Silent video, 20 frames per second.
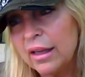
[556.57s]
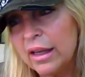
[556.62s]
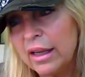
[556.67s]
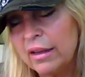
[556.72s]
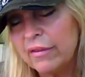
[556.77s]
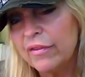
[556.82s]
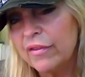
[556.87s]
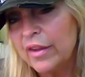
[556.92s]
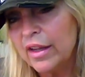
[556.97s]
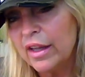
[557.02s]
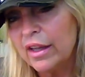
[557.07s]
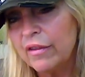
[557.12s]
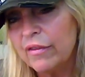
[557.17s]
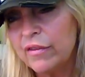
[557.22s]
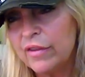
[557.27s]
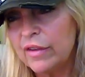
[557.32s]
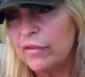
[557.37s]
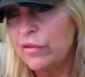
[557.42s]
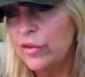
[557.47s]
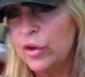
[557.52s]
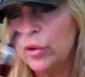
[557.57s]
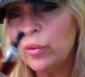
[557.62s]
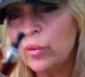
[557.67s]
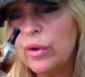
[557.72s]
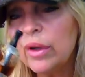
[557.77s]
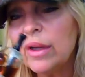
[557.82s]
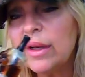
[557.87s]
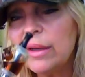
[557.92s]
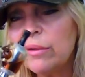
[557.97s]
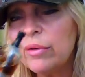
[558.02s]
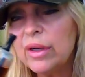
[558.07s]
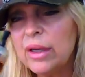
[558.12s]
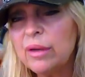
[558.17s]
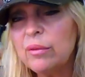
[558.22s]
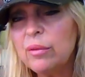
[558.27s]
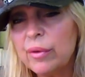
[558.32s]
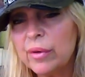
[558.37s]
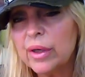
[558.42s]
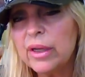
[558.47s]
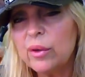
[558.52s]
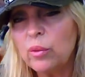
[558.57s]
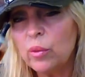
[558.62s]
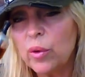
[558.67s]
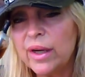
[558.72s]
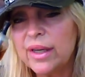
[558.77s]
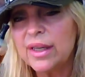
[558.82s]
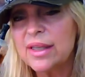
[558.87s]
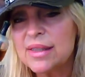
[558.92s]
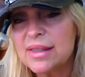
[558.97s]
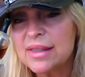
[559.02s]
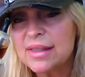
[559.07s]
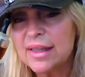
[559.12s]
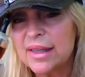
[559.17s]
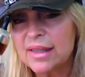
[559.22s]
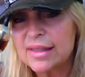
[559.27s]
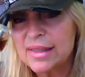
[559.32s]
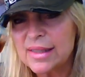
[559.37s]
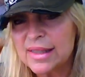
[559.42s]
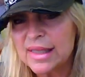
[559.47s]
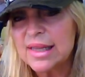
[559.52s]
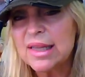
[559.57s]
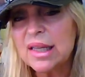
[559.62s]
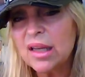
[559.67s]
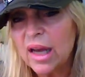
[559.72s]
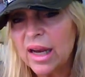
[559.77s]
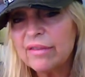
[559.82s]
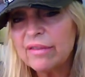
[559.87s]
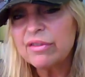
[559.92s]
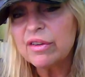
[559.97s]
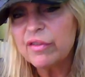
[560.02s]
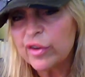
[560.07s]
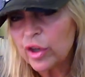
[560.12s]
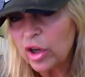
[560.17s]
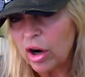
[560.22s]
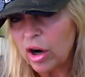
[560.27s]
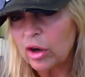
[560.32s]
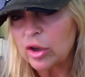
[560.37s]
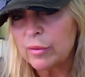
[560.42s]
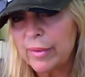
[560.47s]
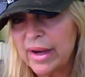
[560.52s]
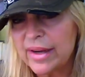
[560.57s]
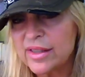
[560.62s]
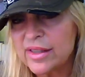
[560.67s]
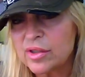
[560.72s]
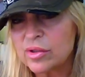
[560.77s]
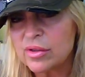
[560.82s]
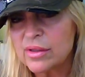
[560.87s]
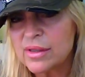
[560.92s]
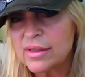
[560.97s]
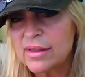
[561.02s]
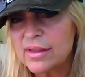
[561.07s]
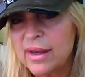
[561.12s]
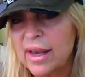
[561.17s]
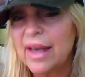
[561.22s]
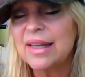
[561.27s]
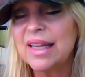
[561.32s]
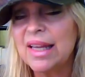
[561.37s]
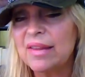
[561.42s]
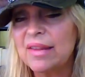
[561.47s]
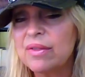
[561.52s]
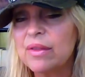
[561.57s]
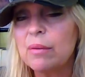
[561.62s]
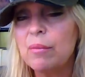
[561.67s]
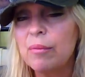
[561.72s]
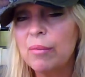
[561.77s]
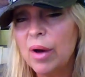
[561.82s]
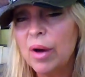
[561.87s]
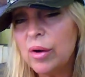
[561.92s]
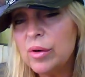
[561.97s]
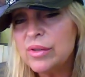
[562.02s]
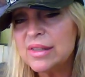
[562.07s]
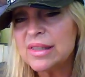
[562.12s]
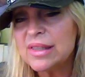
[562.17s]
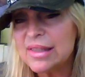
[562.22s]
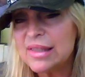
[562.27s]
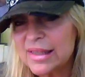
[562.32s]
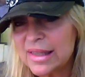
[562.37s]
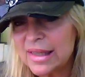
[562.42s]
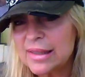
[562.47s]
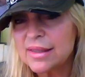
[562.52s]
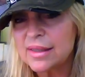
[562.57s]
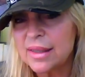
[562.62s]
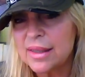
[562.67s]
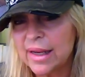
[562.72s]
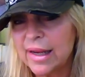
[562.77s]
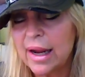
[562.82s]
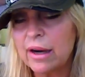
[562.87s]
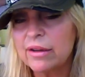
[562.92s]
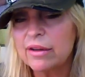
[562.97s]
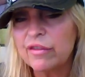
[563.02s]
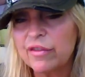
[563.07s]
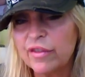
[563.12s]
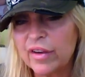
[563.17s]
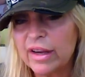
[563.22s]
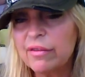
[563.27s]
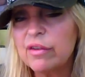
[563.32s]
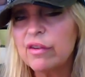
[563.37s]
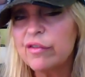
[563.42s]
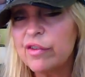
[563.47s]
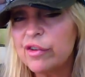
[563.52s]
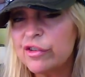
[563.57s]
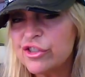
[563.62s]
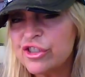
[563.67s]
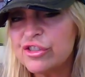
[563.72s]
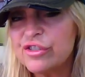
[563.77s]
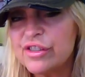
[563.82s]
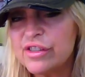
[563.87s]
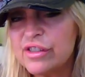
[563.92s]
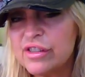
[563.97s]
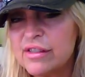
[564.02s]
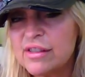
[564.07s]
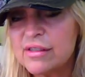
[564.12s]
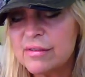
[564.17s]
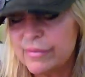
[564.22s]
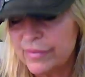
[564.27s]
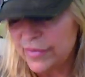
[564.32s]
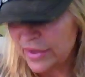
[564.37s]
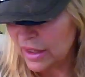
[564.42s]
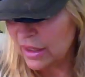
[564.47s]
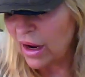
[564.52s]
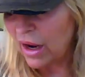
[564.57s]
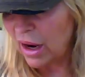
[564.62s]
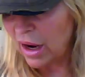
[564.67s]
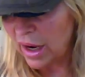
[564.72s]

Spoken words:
if you really want to extend the life of your Cartomizers and get the most intensity out of the flavor of your juices, then I